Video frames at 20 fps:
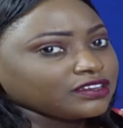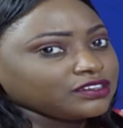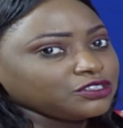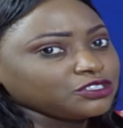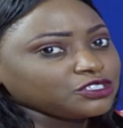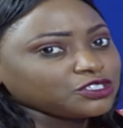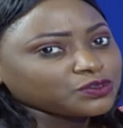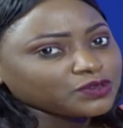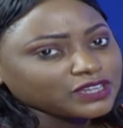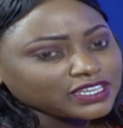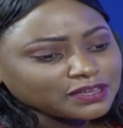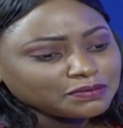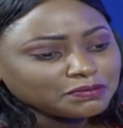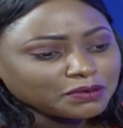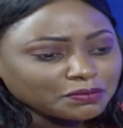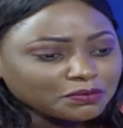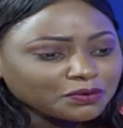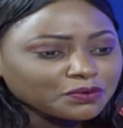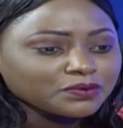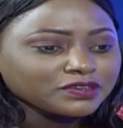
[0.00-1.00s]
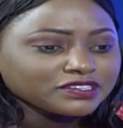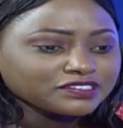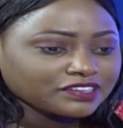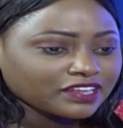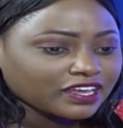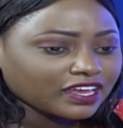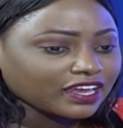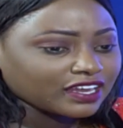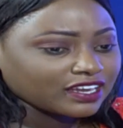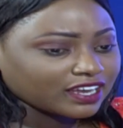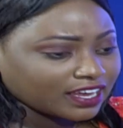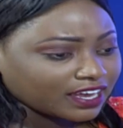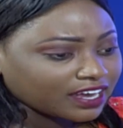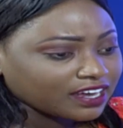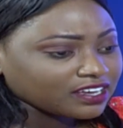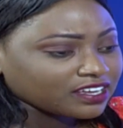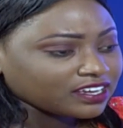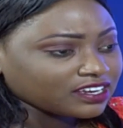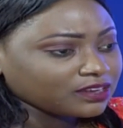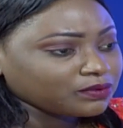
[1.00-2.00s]
Usually people would say, and
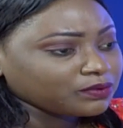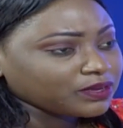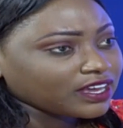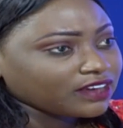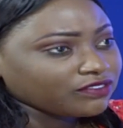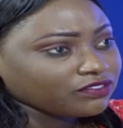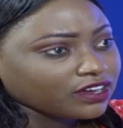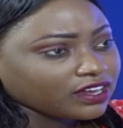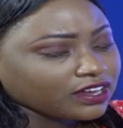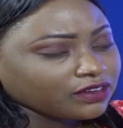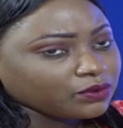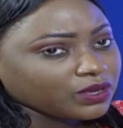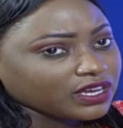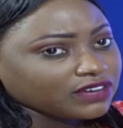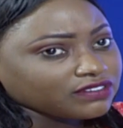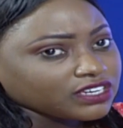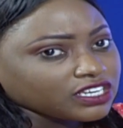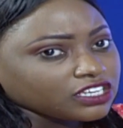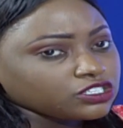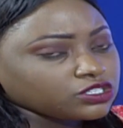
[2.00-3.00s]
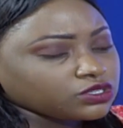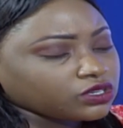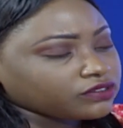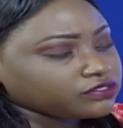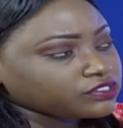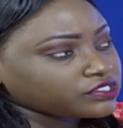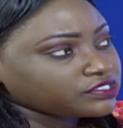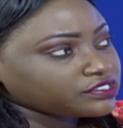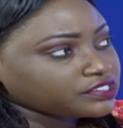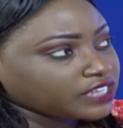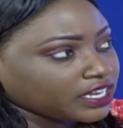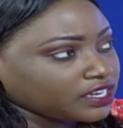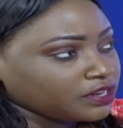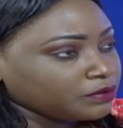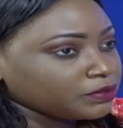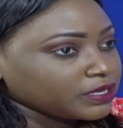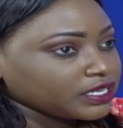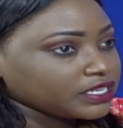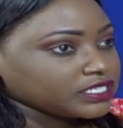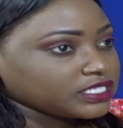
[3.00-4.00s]
I agree, we have an issue of
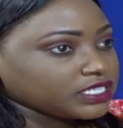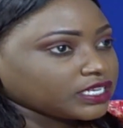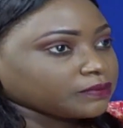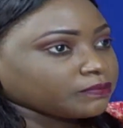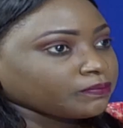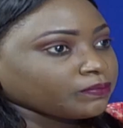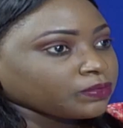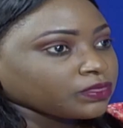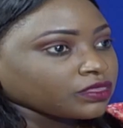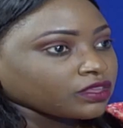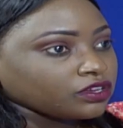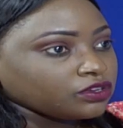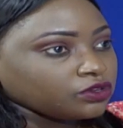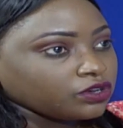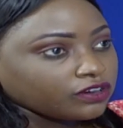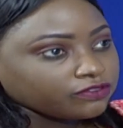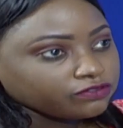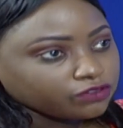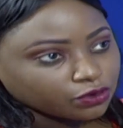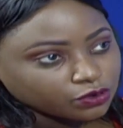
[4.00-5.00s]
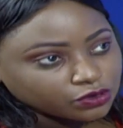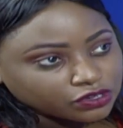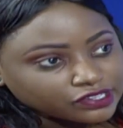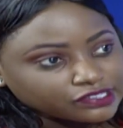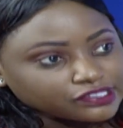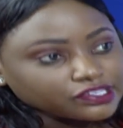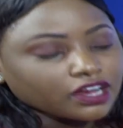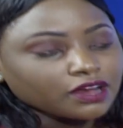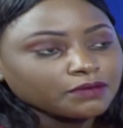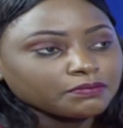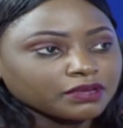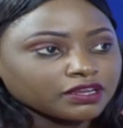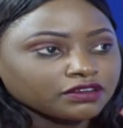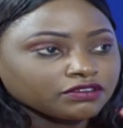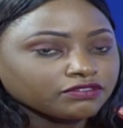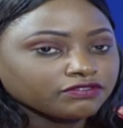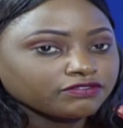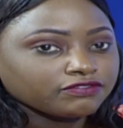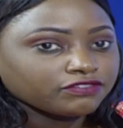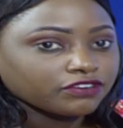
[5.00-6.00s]
sustainability. You have donors come
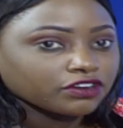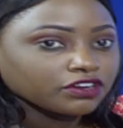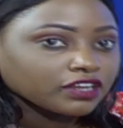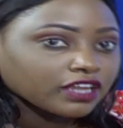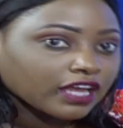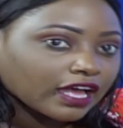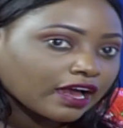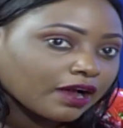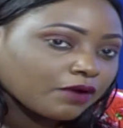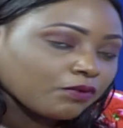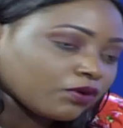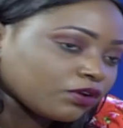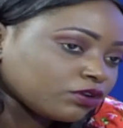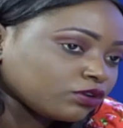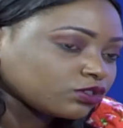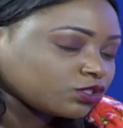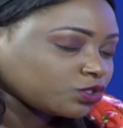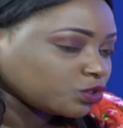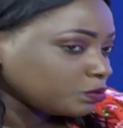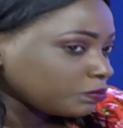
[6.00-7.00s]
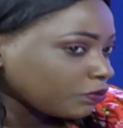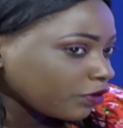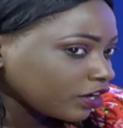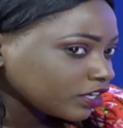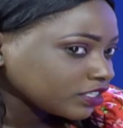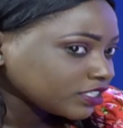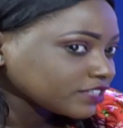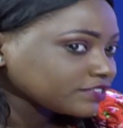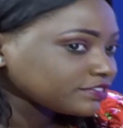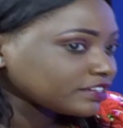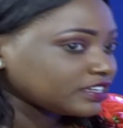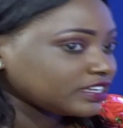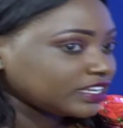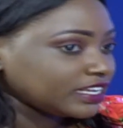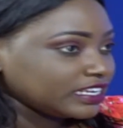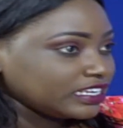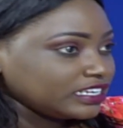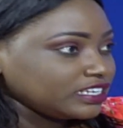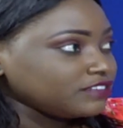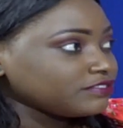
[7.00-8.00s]
in, fund one or two projects, and
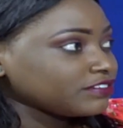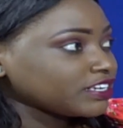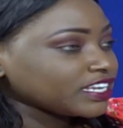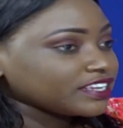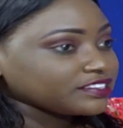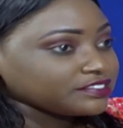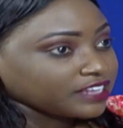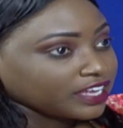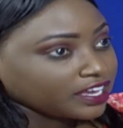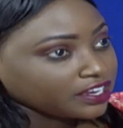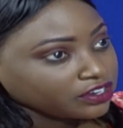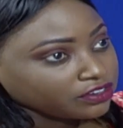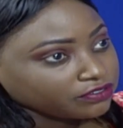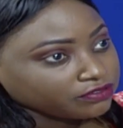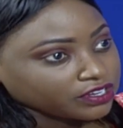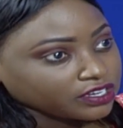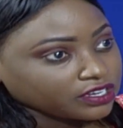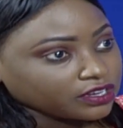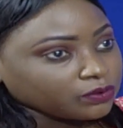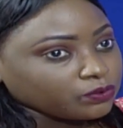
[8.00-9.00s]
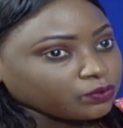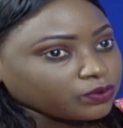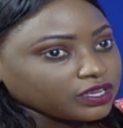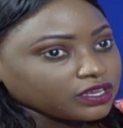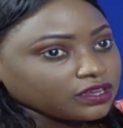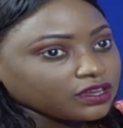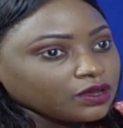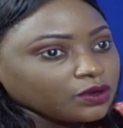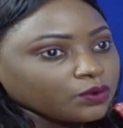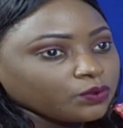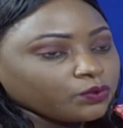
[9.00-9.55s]
they leave, and that's the end of it. And we